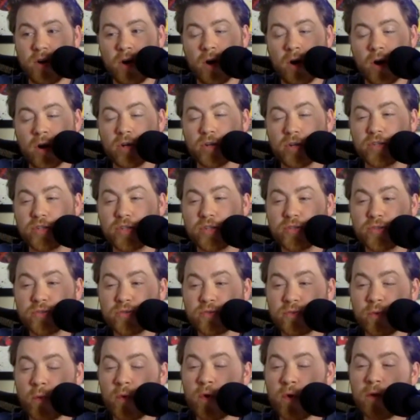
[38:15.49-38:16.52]
are
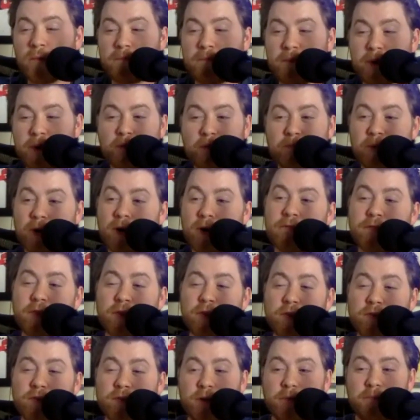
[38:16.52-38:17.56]
sort of built
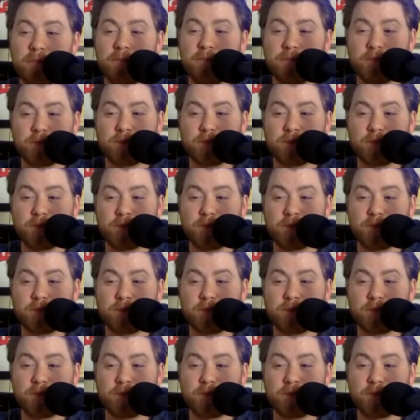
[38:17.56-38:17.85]
perfectly to